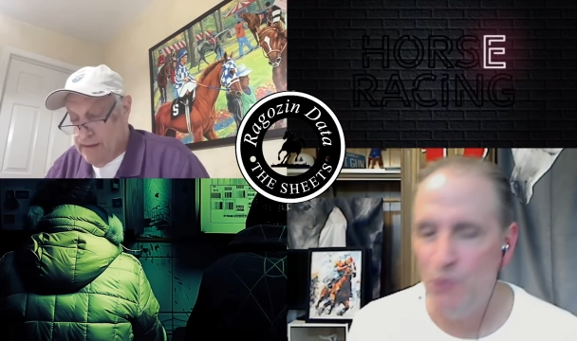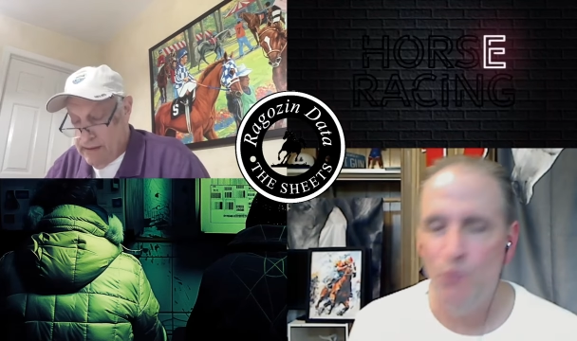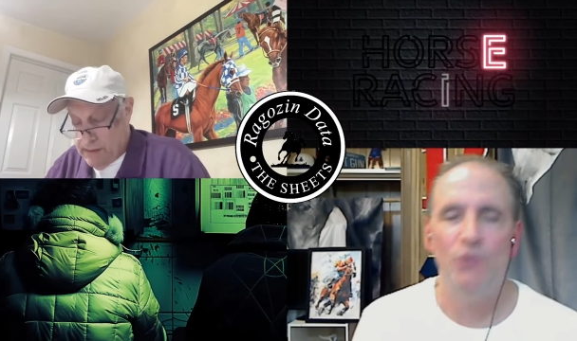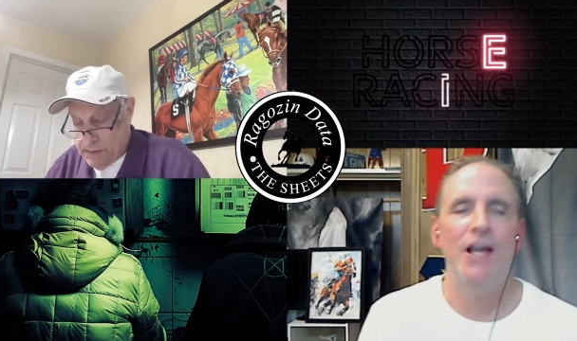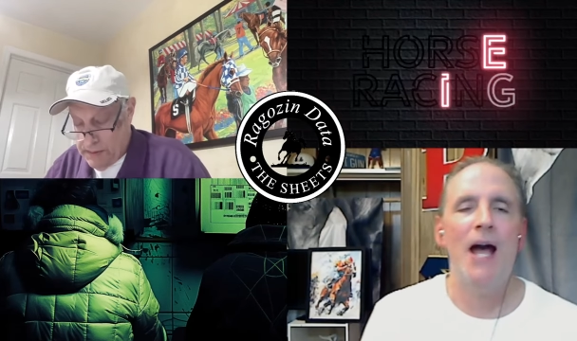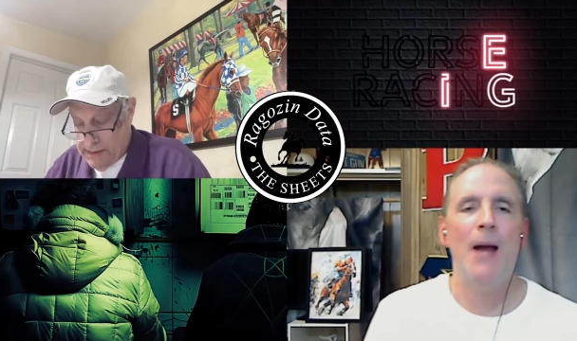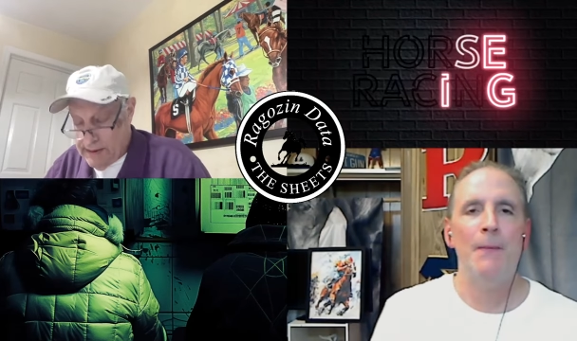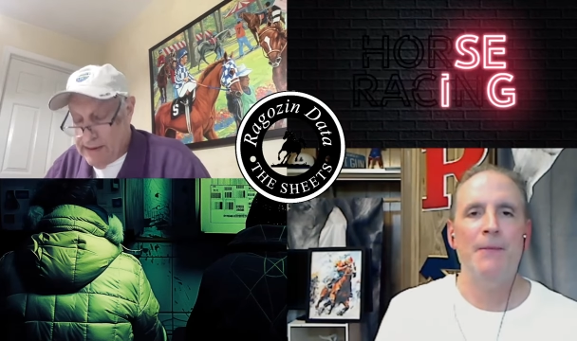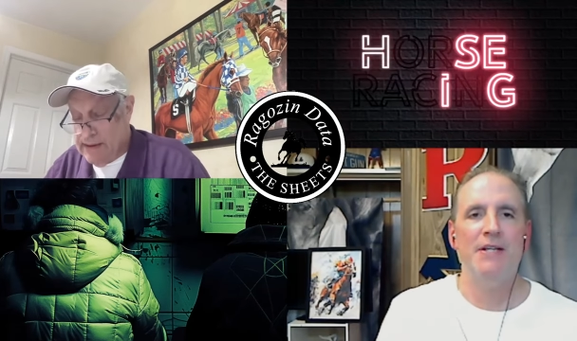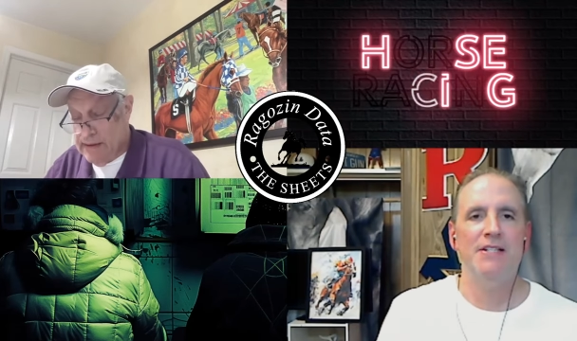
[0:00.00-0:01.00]
Speaker 1: you will
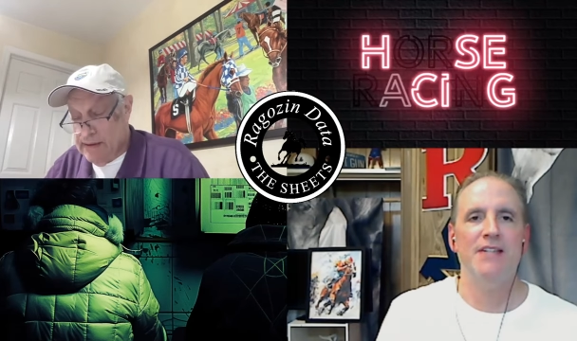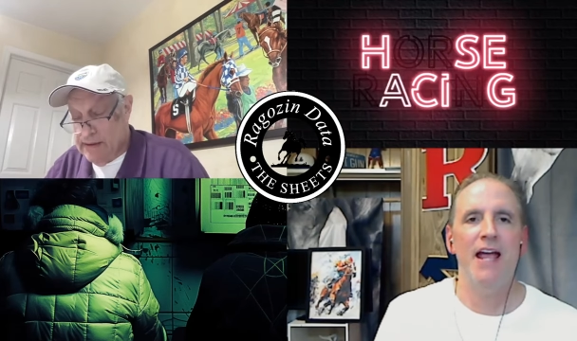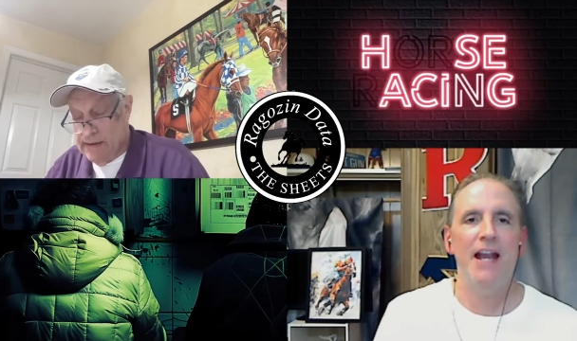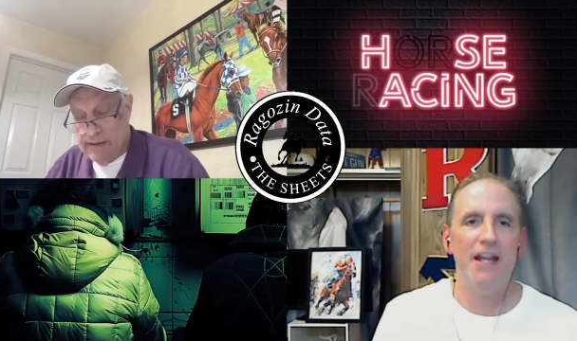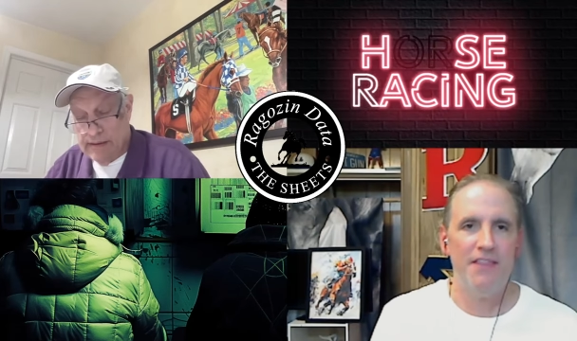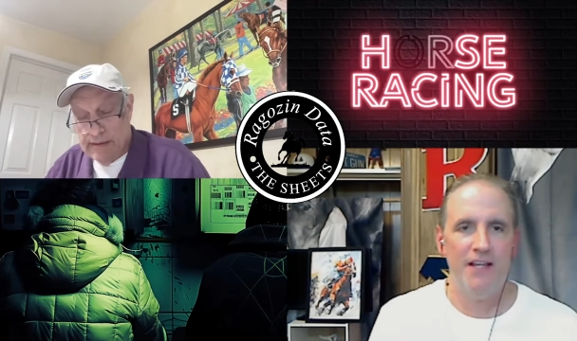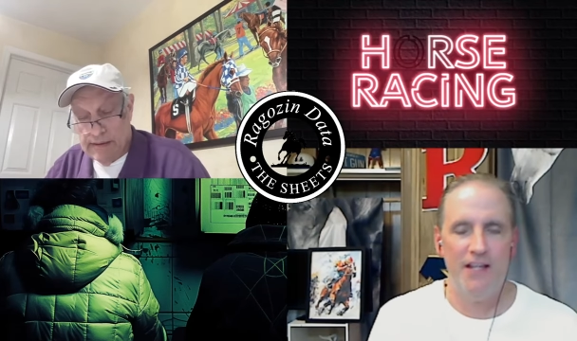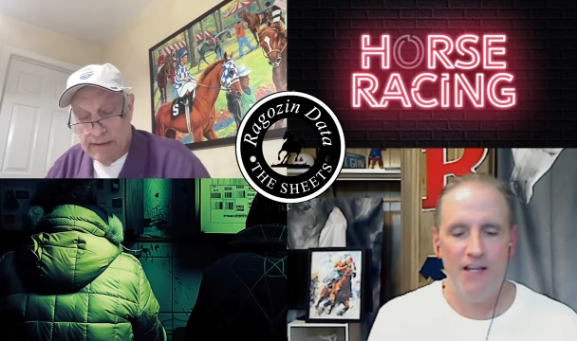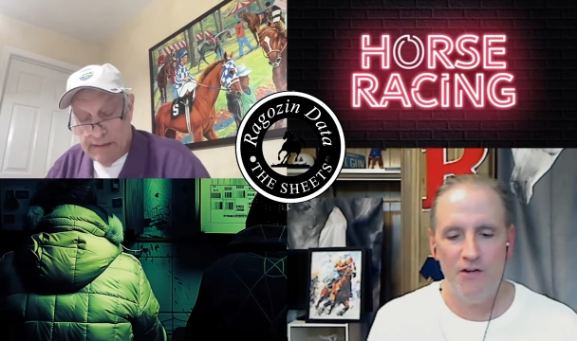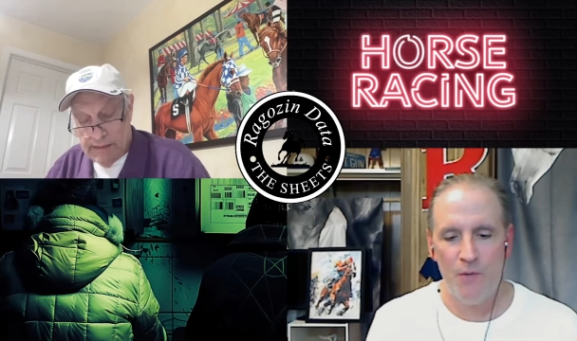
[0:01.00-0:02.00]
not miss
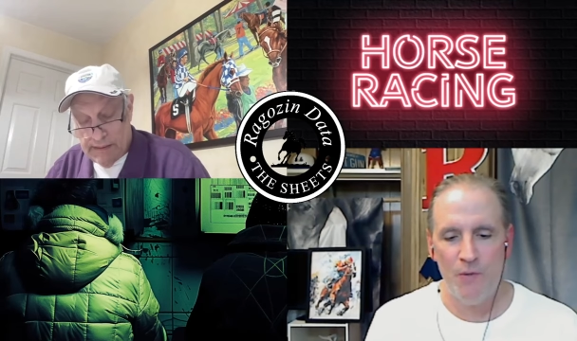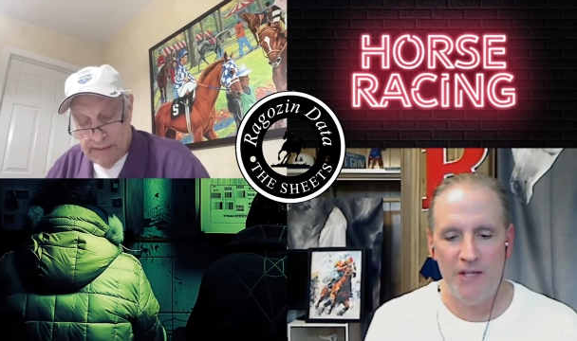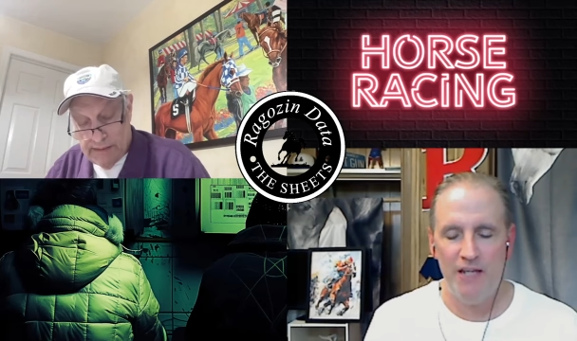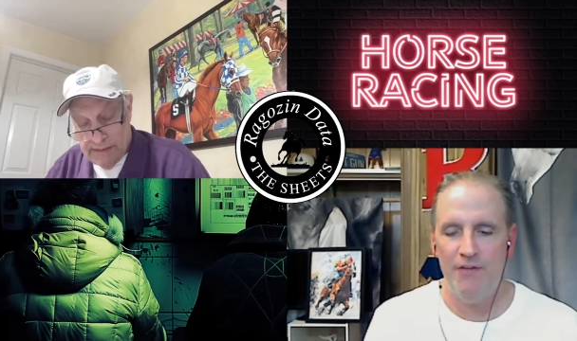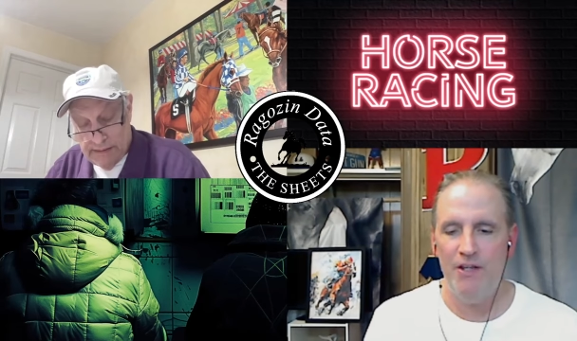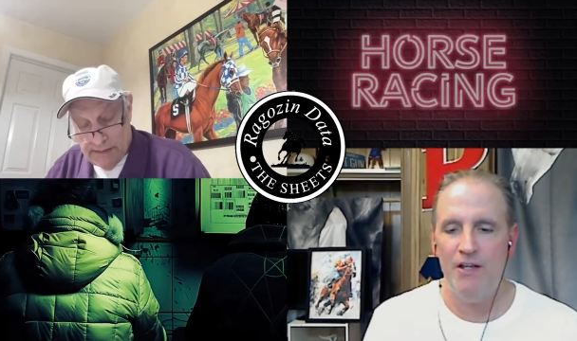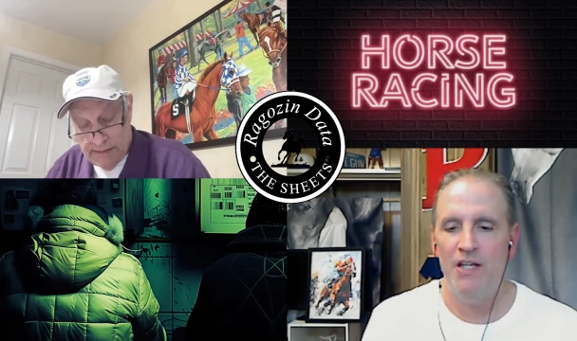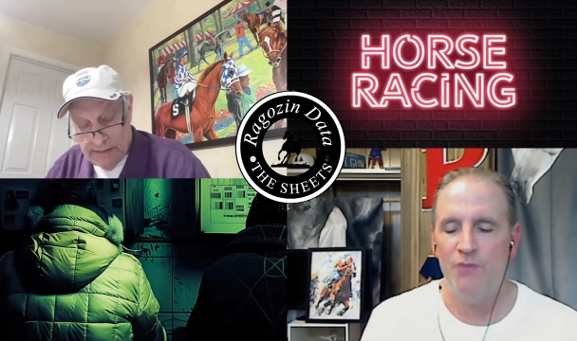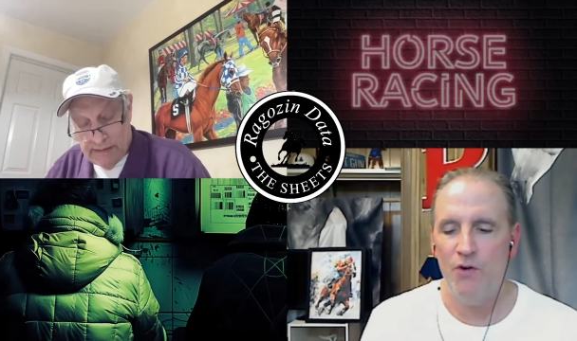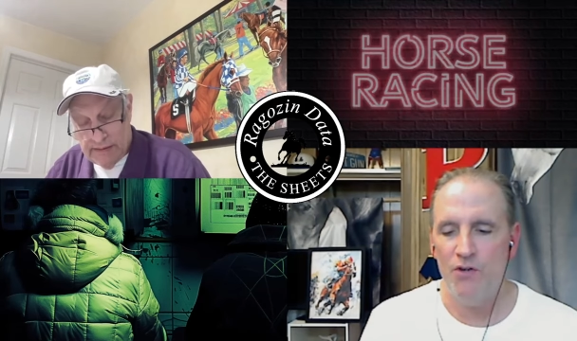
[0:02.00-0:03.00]
anything here that we give you
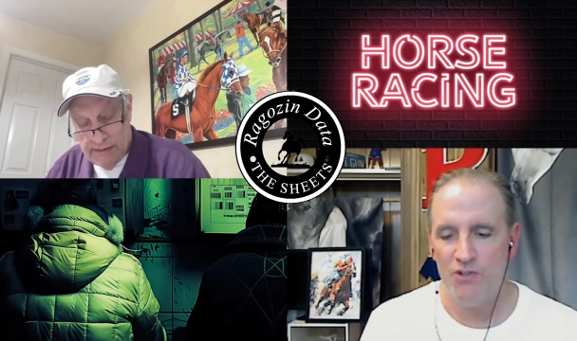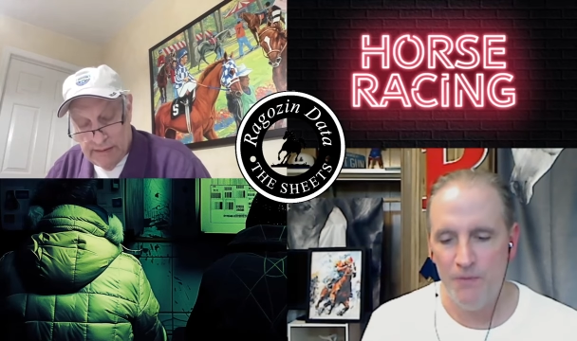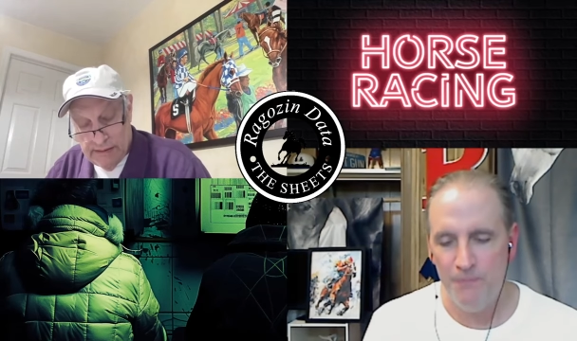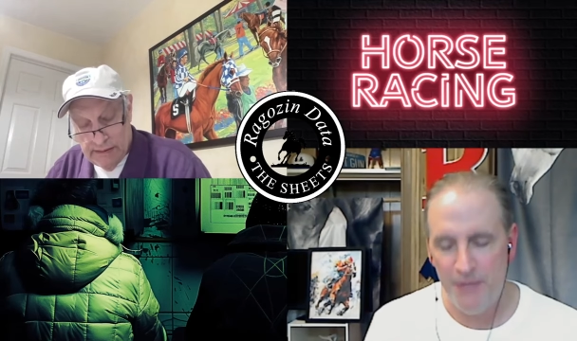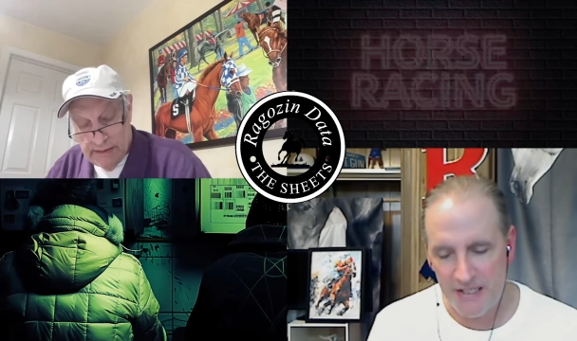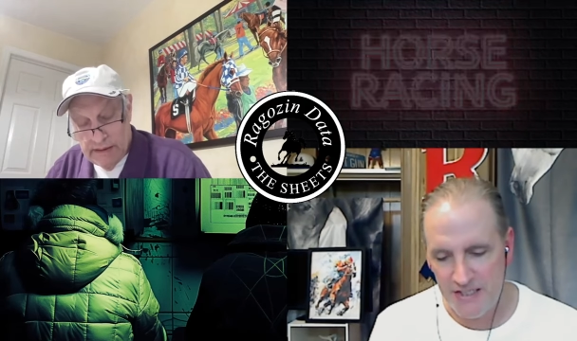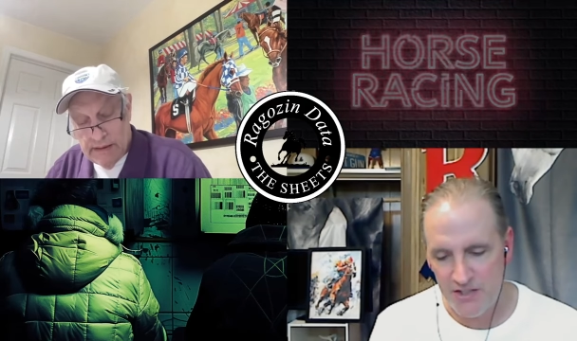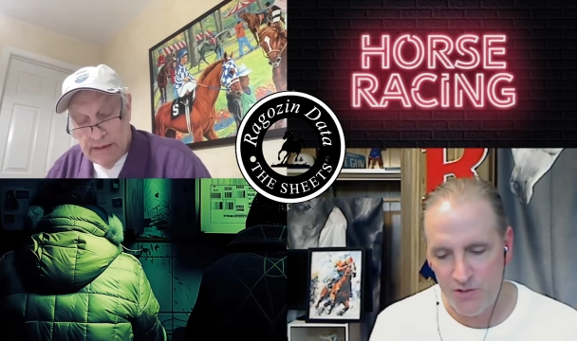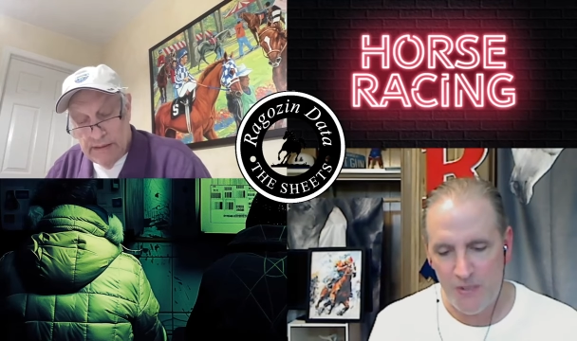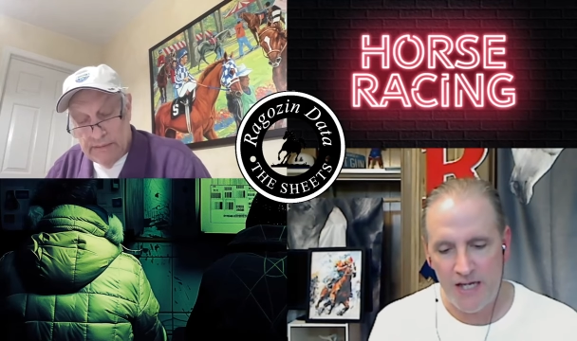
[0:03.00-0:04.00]
as far as our picks
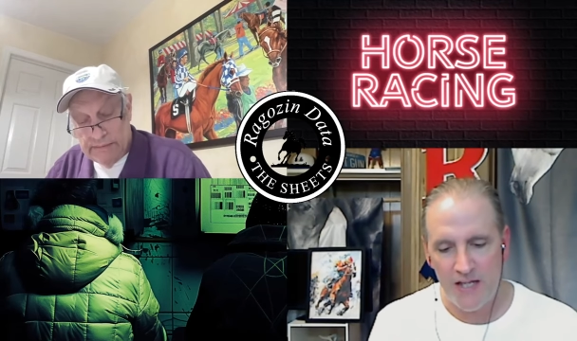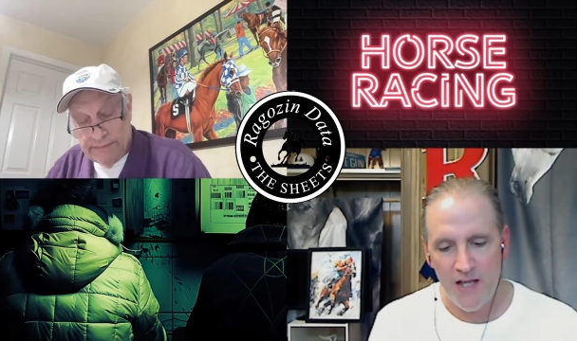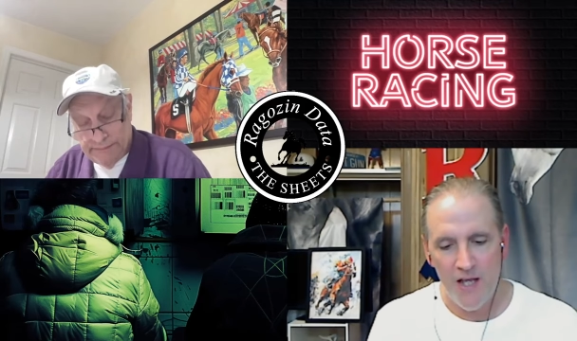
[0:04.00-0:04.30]
each week.